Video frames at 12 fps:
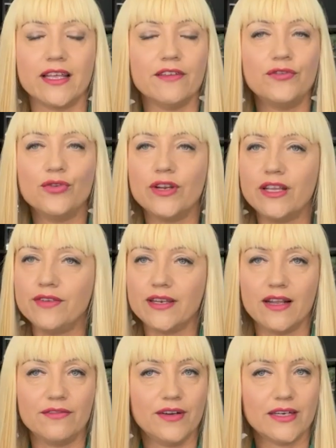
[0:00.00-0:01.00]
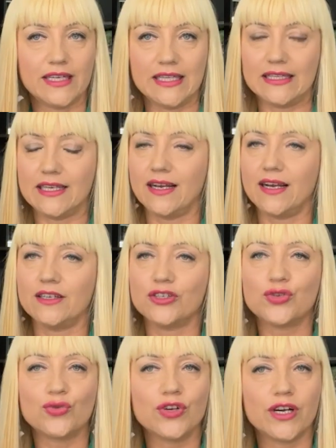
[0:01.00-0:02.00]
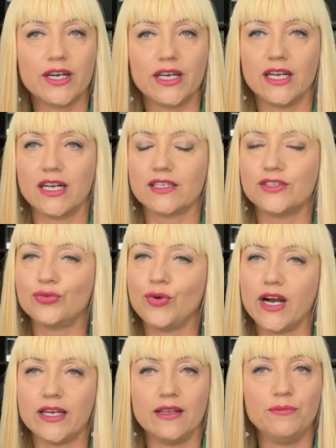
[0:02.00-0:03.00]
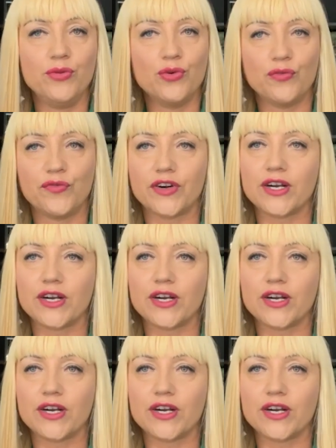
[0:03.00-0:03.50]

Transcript: if you live in Alpharetta, Sugar Hill, Suwannee, Beaufort,